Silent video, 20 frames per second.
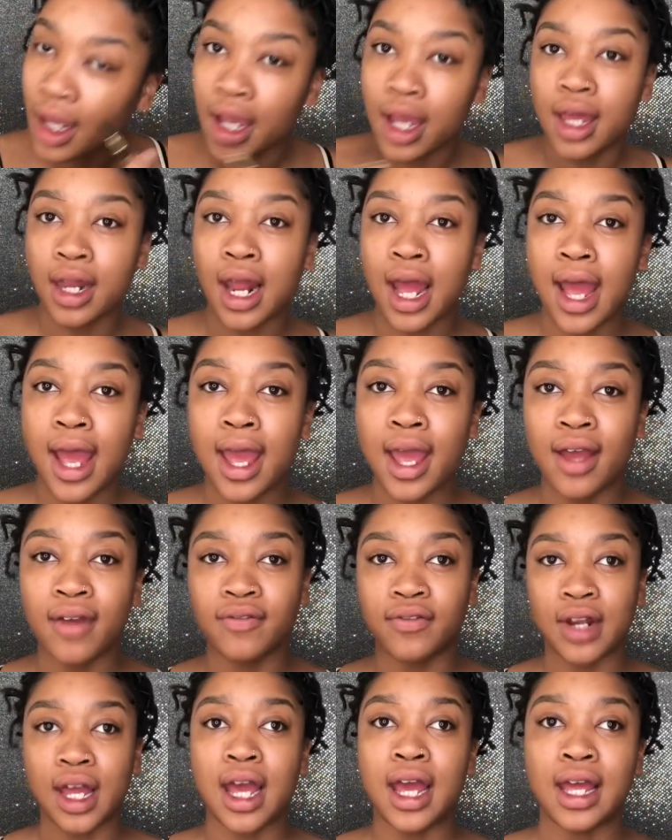And I
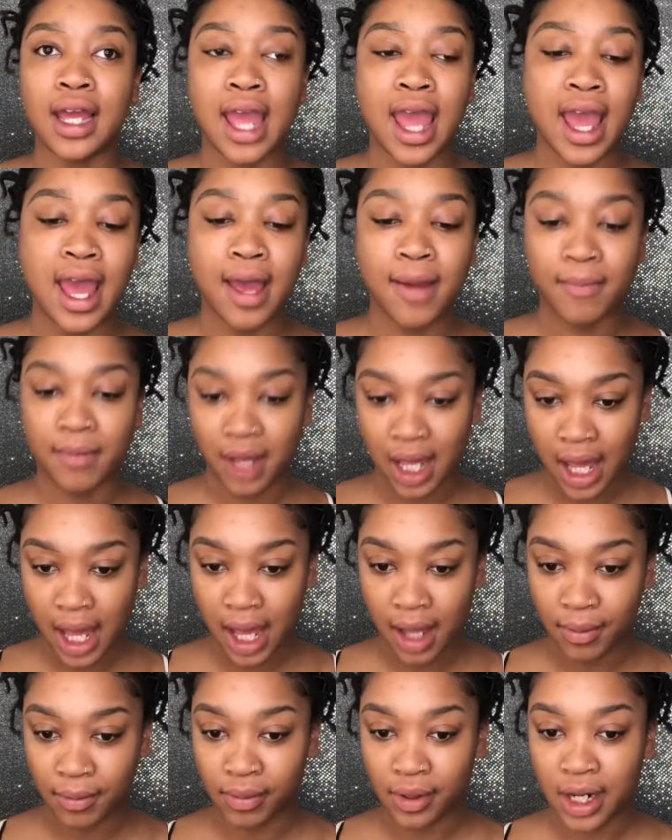have not had my
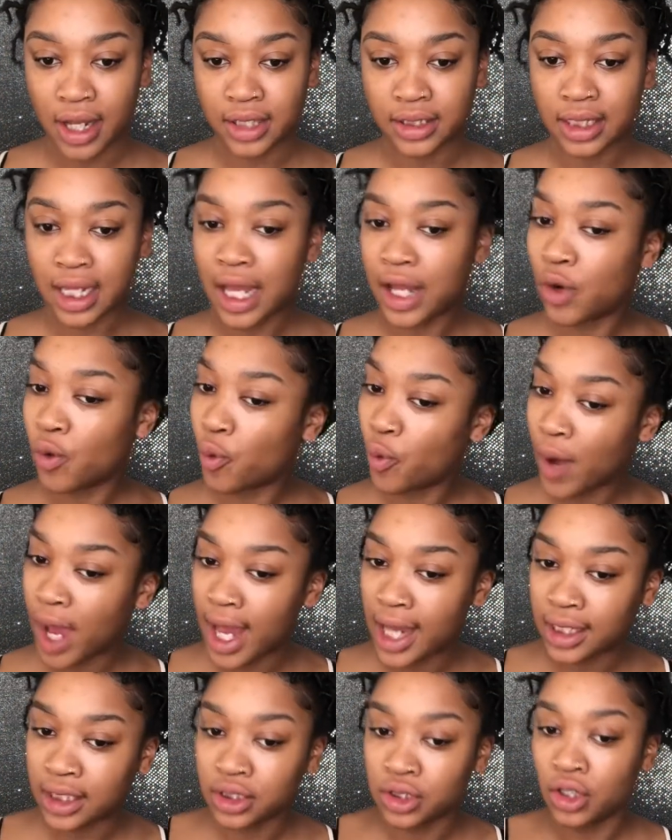eyebrows like
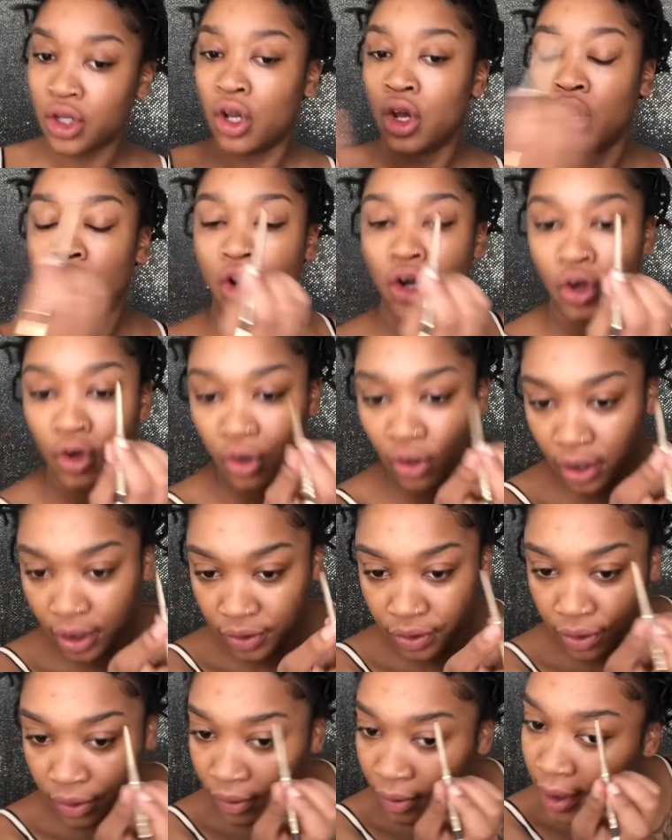waxed or
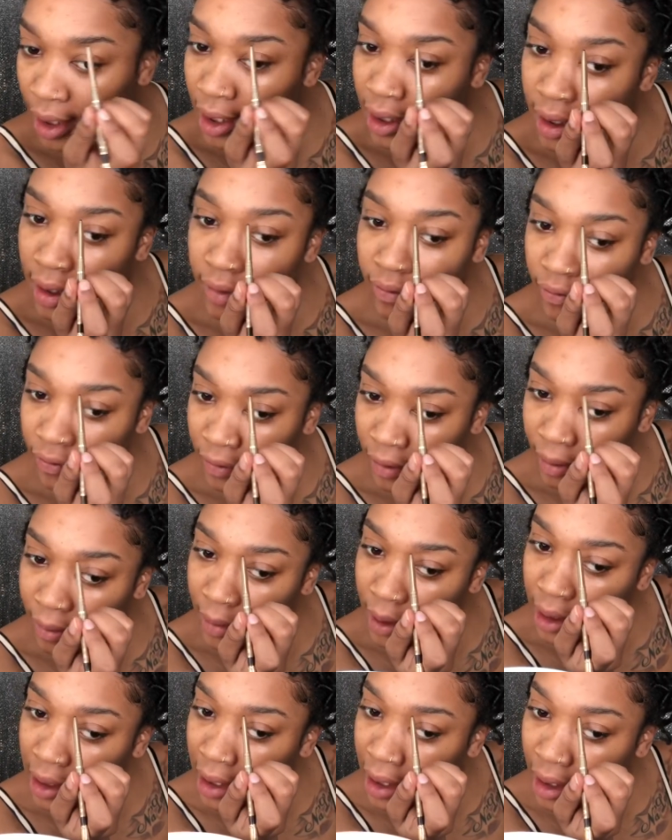threaded
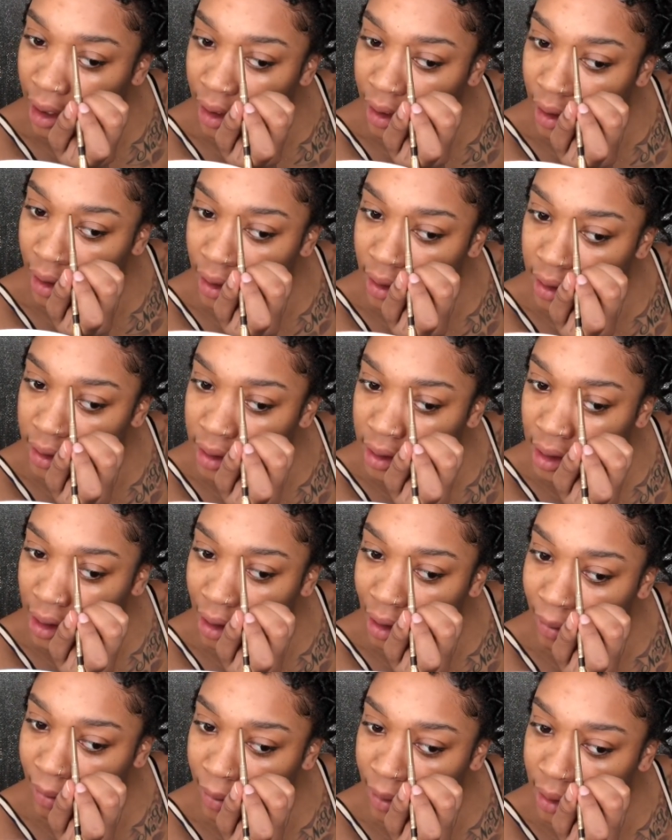from like a
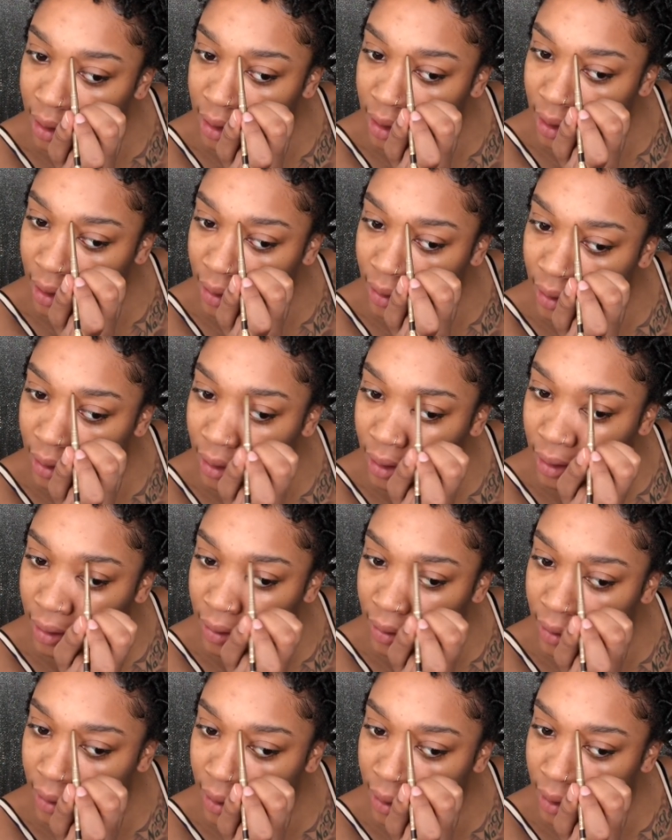shop in so
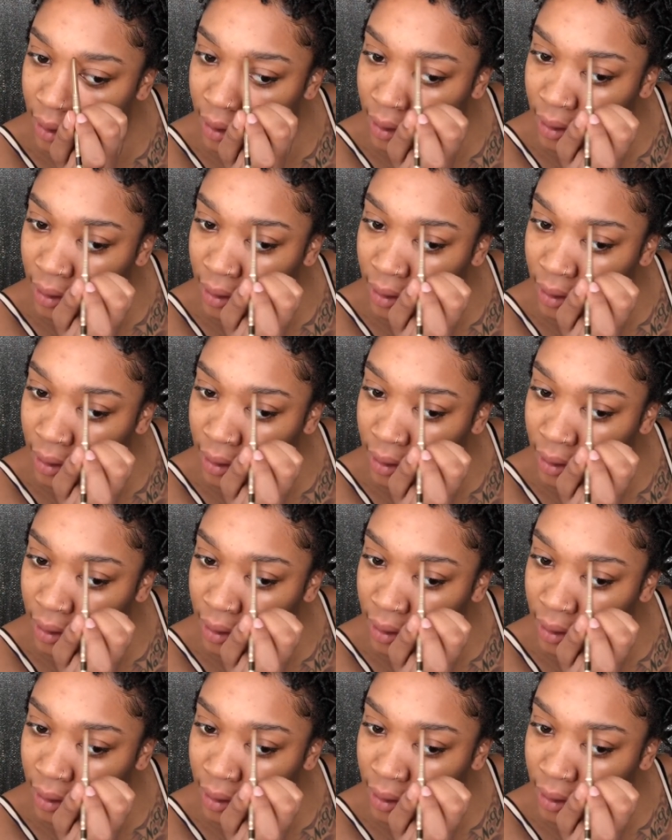long.